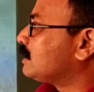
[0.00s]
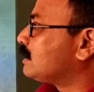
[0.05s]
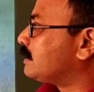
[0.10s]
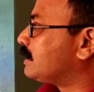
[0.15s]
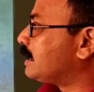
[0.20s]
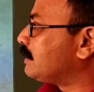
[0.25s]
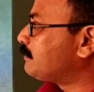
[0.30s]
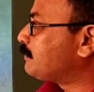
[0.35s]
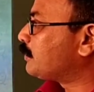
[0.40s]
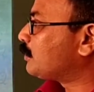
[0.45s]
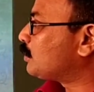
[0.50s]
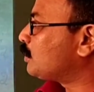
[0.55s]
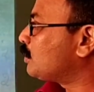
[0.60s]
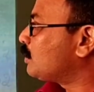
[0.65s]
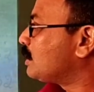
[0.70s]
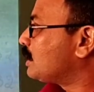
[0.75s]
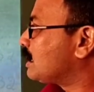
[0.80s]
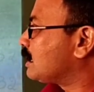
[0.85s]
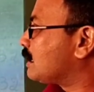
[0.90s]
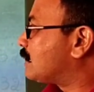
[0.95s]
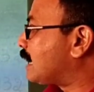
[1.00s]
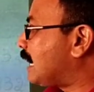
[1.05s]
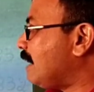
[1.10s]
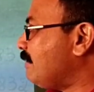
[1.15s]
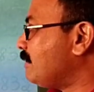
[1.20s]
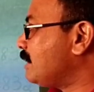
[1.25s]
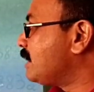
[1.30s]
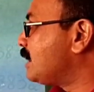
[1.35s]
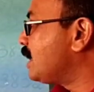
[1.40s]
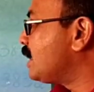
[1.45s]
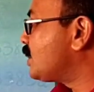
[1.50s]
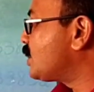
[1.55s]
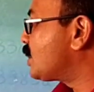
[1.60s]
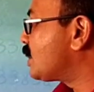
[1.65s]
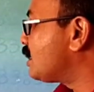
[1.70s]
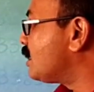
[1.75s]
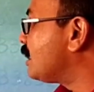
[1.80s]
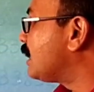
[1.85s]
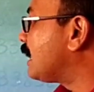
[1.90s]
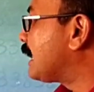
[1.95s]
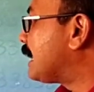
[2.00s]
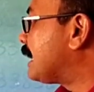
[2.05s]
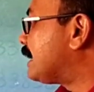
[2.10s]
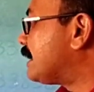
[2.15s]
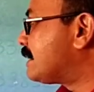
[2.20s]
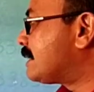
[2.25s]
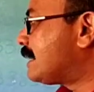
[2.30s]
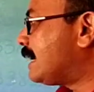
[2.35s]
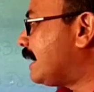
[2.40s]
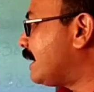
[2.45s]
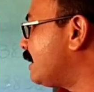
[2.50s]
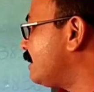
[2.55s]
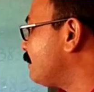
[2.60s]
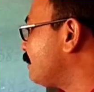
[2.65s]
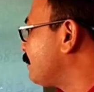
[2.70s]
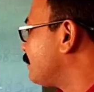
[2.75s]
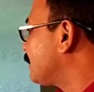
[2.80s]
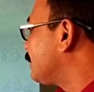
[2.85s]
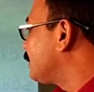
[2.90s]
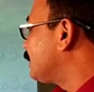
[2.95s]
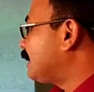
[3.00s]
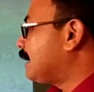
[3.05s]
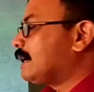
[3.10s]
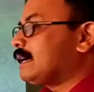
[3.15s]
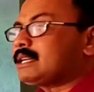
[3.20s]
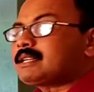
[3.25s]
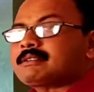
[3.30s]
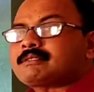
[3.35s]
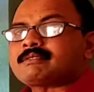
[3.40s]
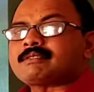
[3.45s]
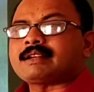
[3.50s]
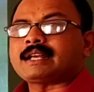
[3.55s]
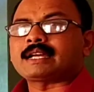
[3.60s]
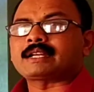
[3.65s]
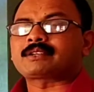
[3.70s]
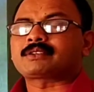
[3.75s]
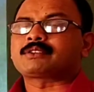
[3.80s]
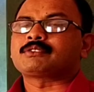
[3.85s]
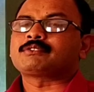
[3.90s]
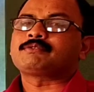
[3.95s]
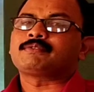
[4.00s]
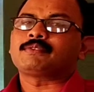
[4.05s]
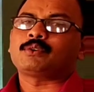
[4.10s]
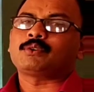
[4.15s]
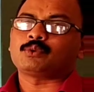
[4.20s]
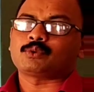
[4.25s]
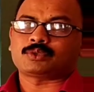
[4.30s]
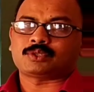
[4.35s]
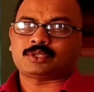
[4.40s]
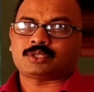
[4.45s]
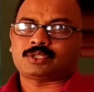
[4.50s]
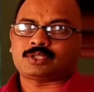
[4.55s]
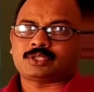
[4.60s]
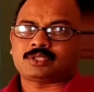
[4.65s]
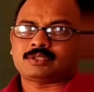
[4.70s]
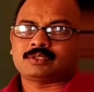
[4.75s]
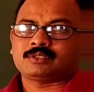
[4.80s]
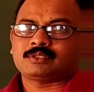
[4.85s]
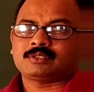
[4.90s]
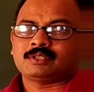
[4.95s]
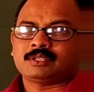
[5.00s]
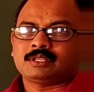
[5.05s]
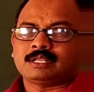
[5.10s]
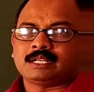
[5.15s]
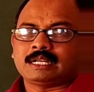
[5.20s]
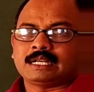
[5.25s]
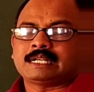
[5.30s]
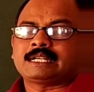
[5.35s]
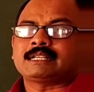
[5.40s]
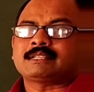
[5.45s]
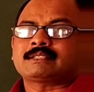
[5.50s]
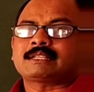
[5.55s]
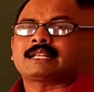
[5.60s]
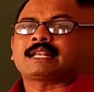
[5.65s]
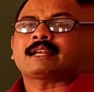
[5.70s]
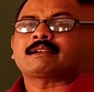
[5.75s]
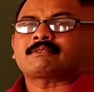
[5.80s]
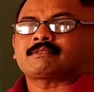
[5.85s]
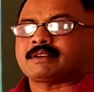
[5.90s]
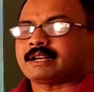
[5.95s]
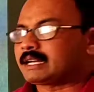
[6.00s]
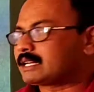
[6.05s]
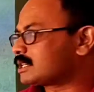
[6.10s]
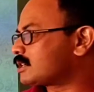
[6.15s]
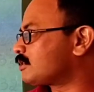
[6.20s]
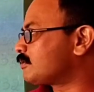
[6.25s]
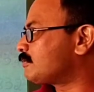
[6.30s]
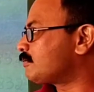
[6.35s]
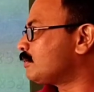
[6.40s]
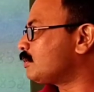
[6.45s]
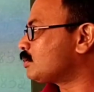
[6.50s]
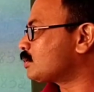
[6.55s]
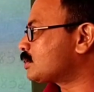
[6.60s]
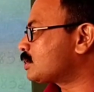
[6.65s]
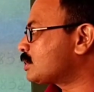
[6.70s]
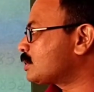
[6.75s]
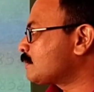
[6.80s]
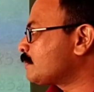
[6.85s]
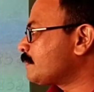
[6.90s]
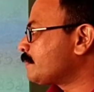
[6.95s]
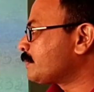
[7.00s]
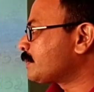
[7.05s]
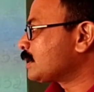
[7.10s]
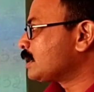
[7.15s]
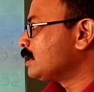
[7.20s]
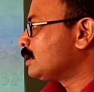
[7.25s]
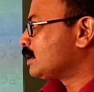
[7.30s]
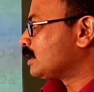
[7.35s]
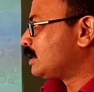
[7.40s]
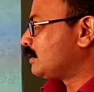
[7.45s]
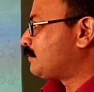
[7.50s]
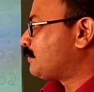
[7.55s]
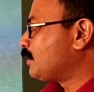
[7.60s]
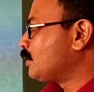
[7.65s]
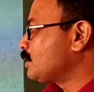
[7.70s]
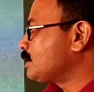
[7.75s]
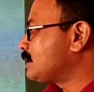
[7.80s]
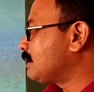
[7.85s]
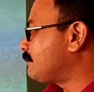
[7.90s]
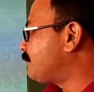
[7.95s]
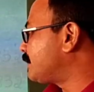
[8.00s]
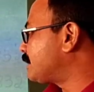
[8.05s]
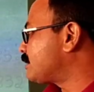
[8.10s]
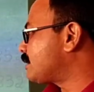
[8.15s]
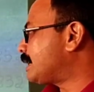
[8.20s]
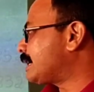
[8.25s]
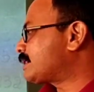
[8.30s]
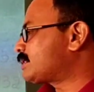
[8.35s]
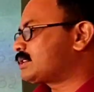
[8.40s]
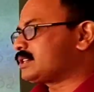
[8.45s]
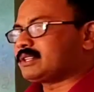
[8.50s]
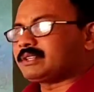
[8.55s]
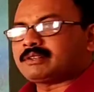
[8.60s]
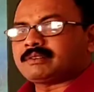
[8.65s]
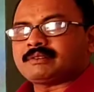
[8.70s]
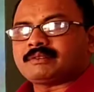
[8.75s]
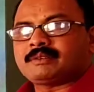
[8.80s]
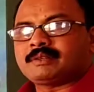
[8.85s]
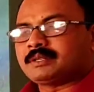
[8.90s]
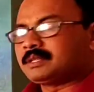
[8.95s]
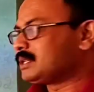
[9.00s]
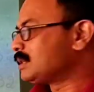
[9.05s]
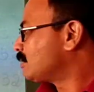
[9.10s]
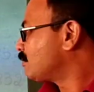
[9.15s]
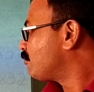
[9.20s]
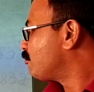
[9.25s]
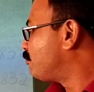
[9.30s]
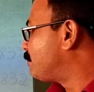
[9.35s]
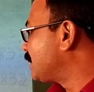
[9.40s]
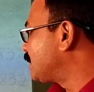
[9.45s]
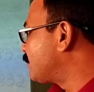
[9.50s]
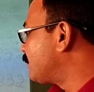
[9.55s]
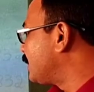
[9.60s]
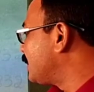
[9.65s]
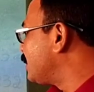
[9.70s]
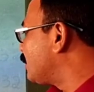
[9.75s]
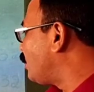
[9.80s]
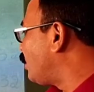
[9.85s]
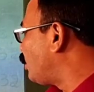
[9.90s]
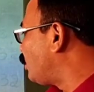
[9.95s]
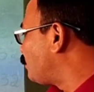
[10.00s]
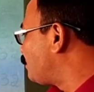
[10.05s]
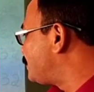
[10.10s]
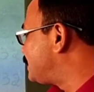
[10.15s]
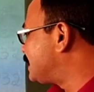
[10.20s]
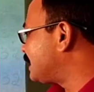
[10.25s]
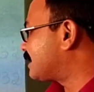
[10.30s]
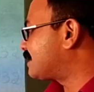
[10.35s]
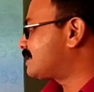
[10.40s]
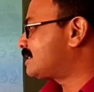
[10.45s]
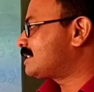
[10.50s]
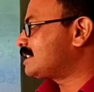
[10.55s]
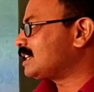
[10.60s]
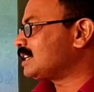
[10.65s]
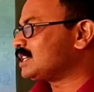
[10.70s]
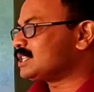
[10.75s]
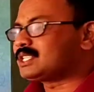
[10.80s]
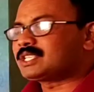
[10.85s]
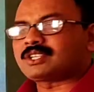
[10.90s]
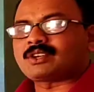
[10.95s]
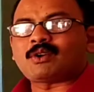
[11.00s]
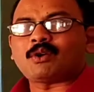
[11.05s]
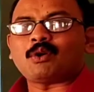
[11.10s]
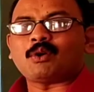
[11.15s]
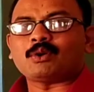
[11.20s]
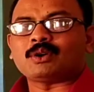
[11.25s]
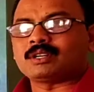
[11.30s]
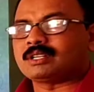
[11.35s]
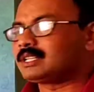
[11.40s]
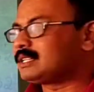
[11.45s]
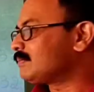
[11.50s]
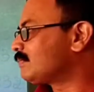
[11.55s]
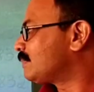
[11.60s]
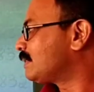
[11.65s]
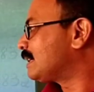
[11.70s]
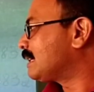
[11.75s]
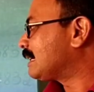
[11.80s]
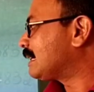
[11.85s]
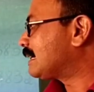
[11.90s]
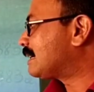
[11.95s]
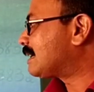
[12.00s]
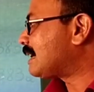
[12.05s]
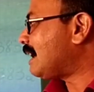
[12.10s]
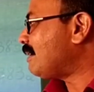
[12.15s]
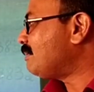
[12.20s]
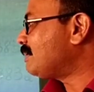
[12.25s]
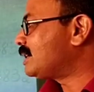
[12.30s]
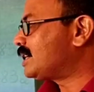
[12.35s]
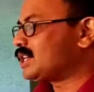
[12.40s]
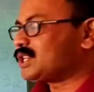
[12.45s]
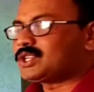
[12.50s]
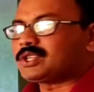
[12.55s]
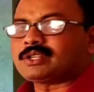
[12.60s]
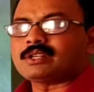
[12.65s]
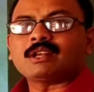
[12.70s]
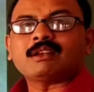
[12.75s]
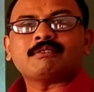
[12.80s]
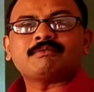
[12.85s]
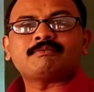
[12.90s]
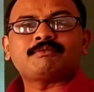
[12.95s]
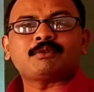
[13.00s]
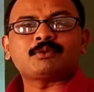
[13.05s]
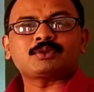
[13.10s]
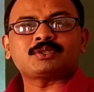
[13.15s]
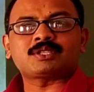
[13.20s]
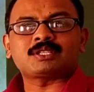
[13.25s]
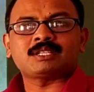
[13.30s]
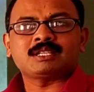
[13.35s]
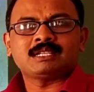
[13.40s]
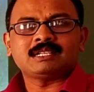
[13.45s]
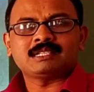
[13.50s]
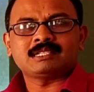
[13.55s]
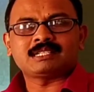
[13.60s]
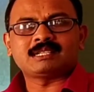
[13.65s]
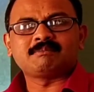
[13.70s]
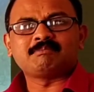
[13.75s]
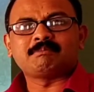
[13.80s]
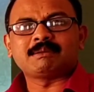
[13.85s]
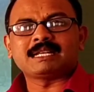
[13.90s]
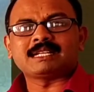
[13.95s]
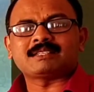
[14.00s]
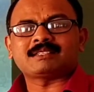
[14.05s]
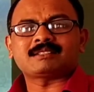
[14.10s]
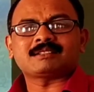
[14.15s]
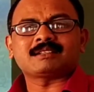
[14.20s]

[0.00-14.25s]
Therefore, gravitation is an attractive force. It is an attractive force. The force of attraction between objects is called gravitational force. Simplest